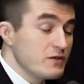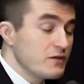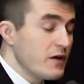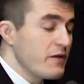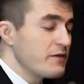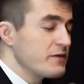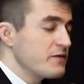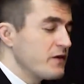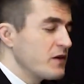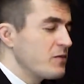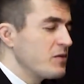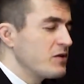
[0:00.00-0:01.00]
of life is
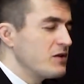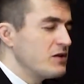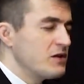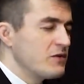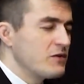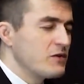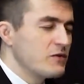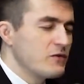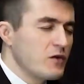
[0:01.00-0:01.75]
fundamentally different